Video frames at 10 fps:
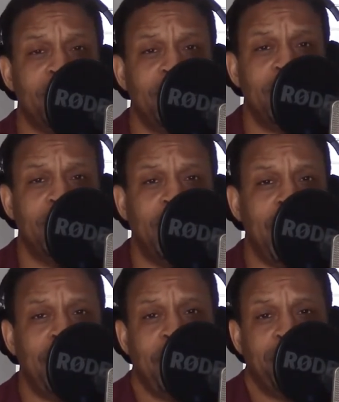
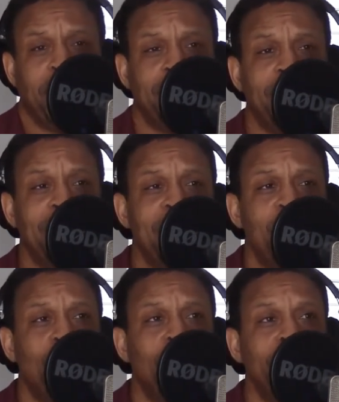I think that
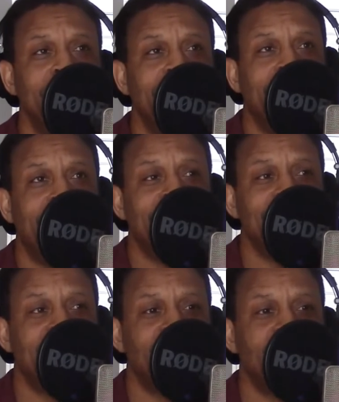when we look at
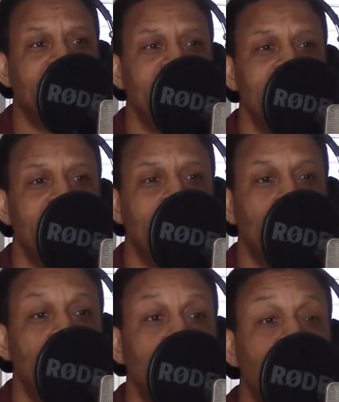even the
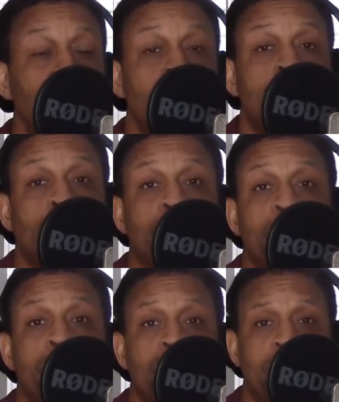
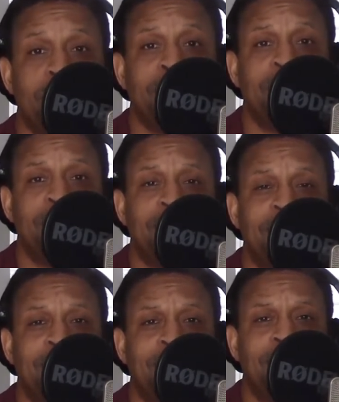universe
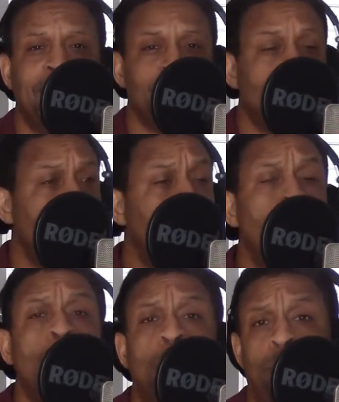as a
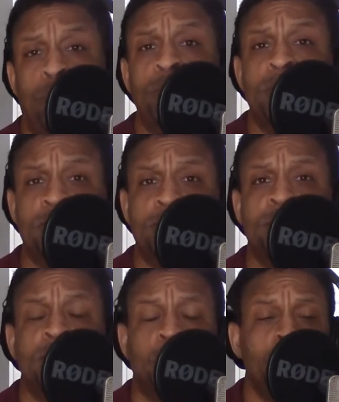whole,
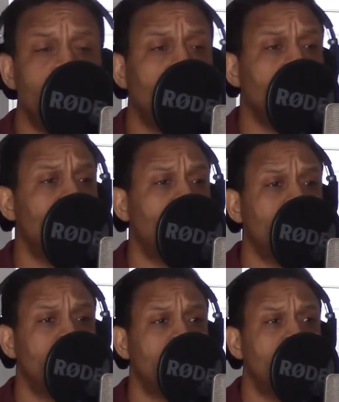when we talk about
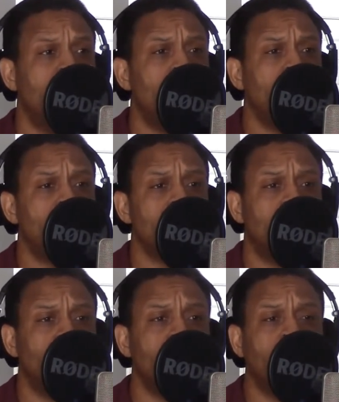a mother's love,
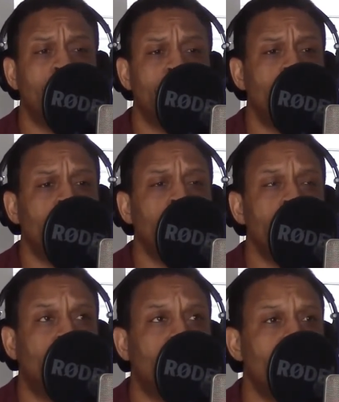we
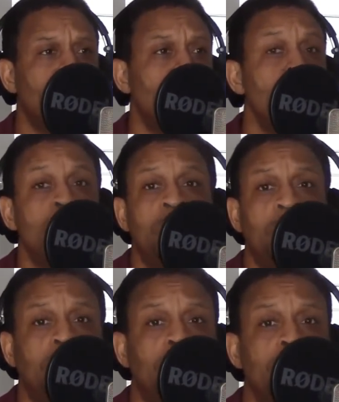talk about
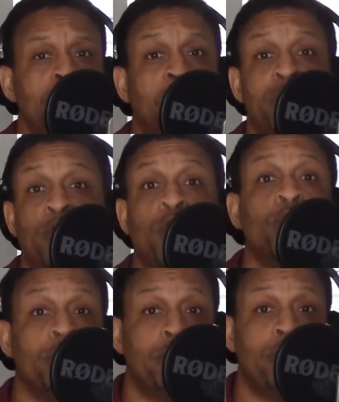Mother
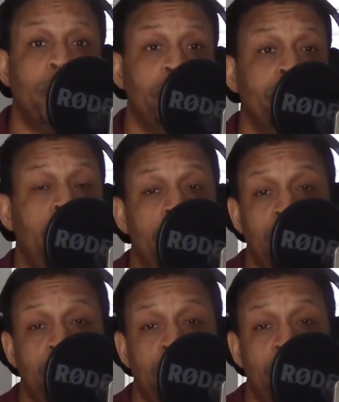Earth and Father,